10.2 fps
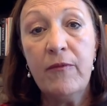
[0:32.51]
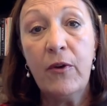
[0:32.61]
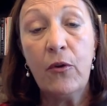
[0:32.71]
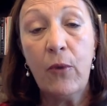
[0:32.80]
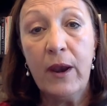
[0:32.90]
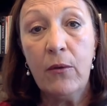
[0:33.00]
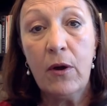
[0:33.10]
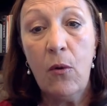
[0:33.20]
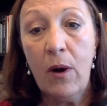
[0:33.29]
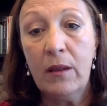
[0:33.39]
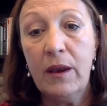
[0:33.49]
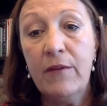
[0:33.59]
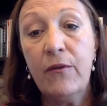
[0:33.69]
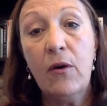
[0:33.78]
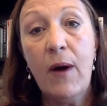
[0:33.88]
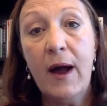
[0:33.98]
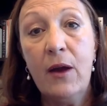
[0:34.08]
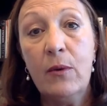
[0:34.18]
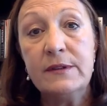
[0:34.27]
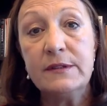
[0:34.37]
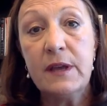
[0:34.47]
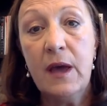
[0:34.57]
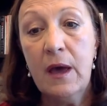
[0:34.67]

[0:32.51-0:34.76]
for greater equality for Ohioans,